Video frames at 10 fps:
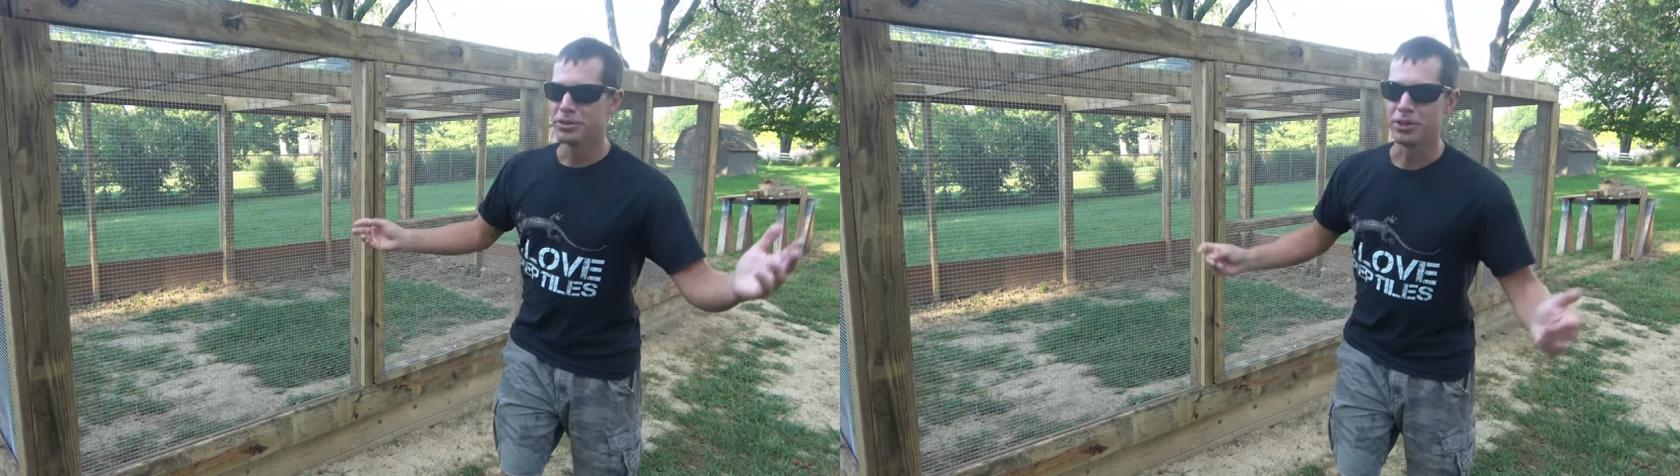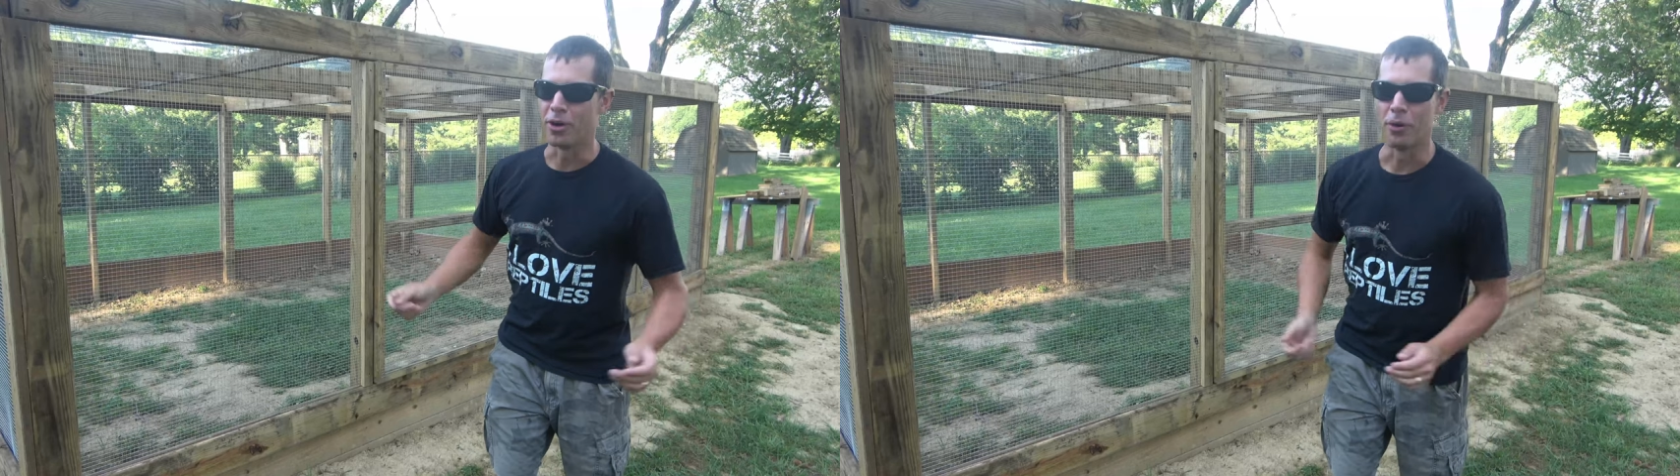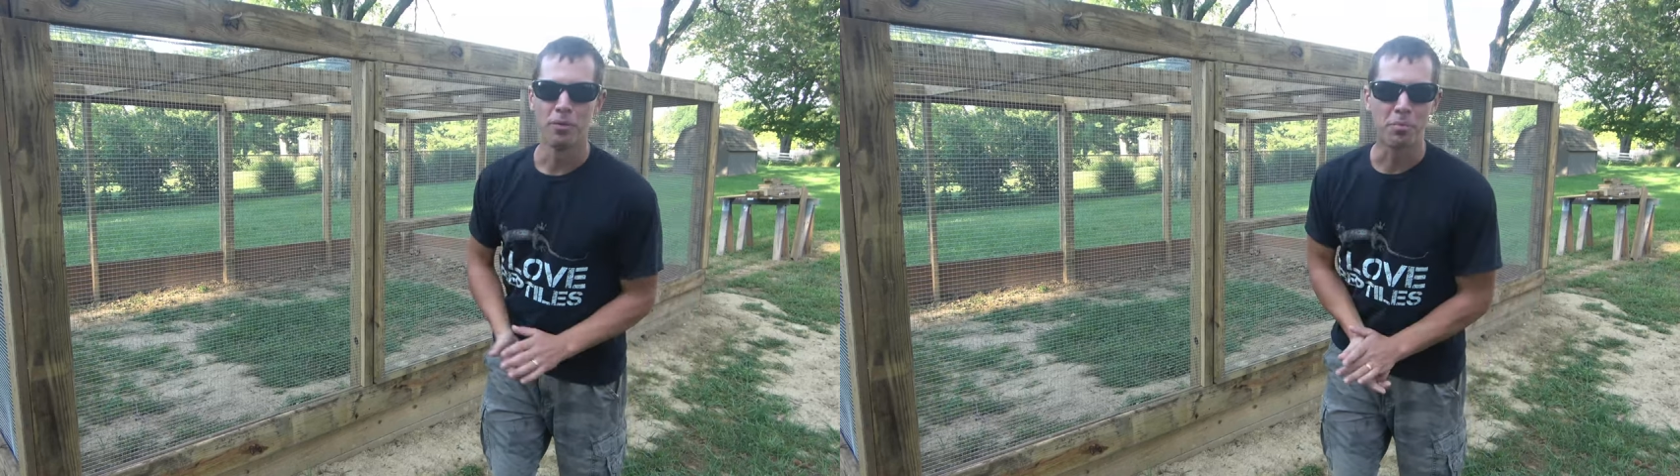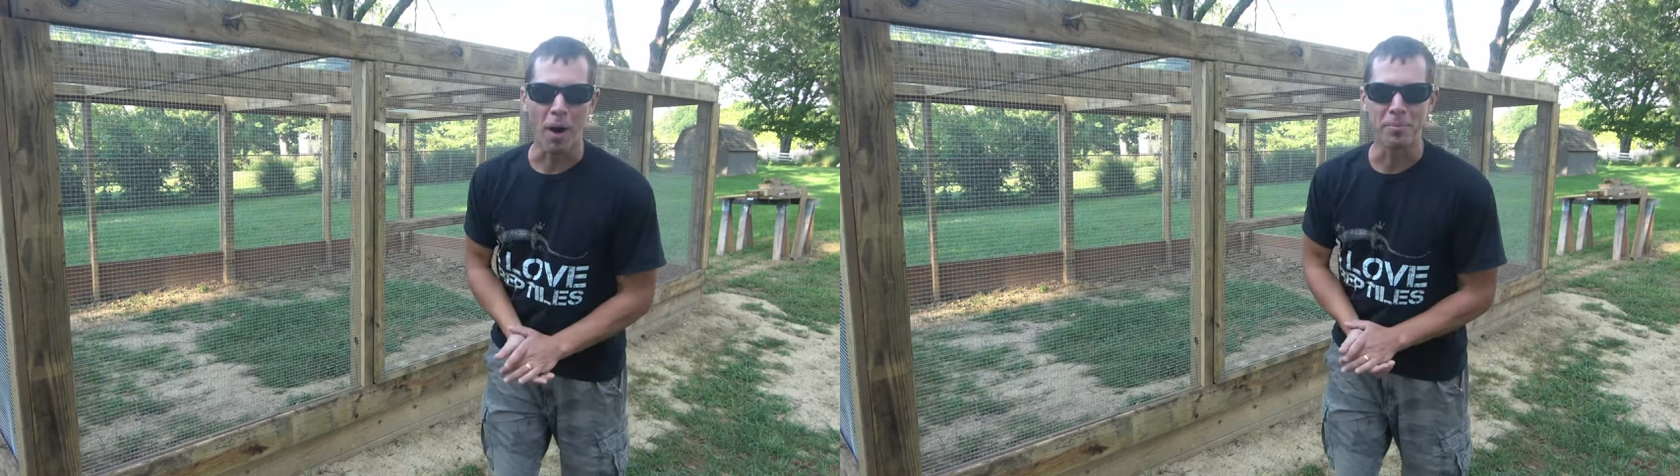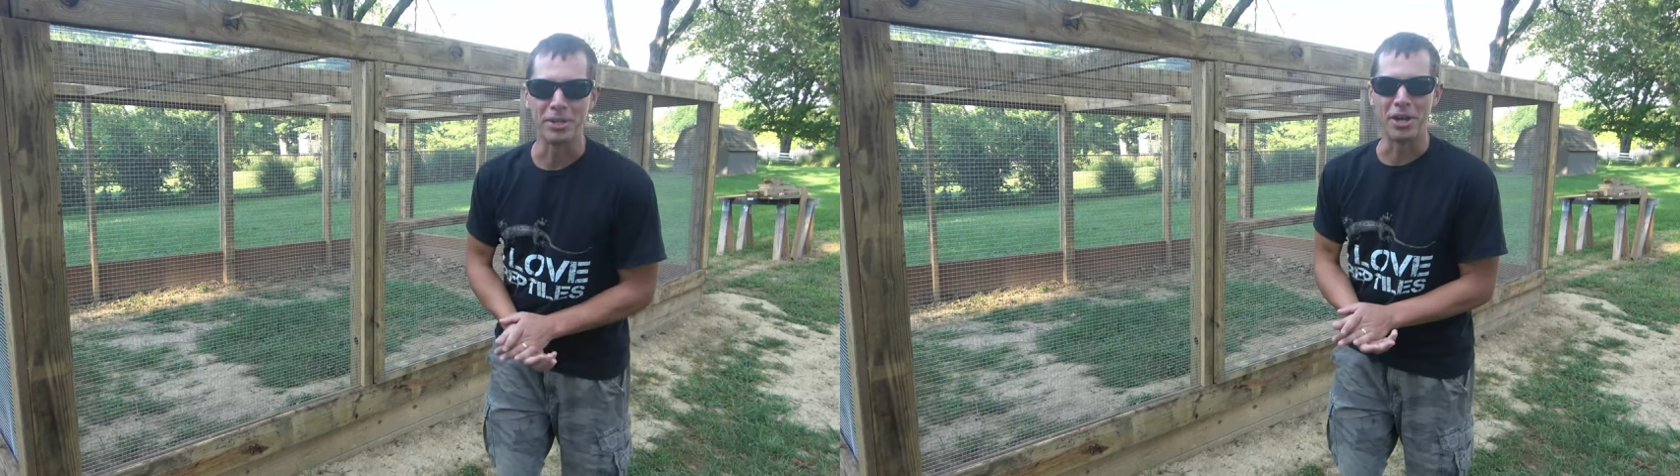you know,
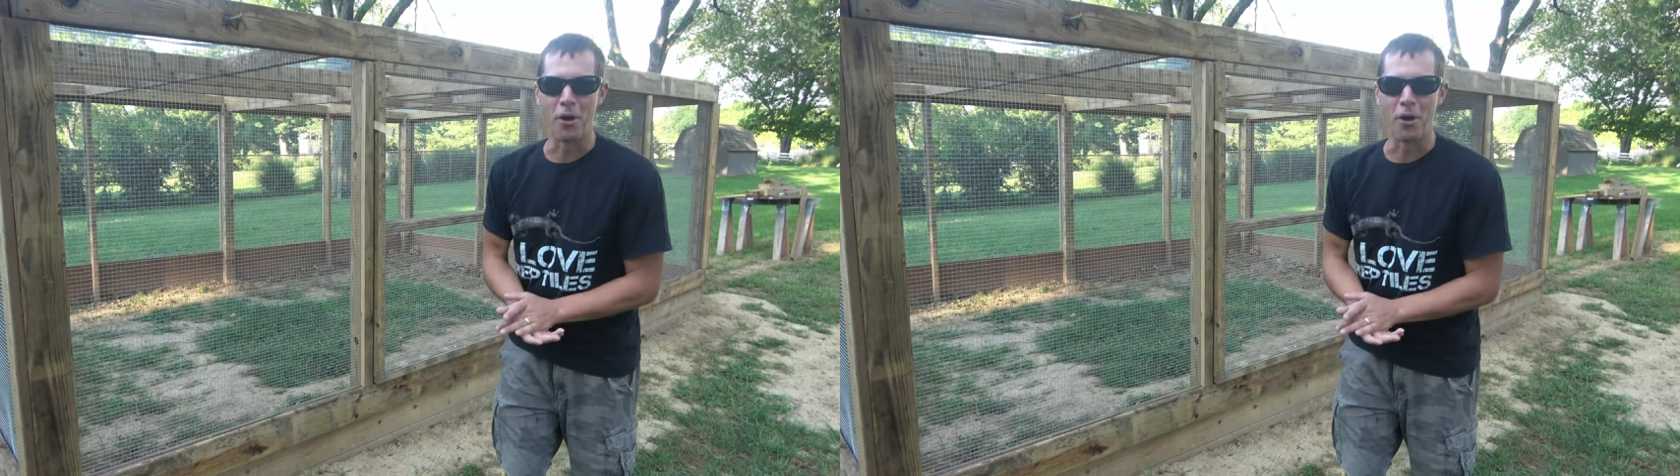property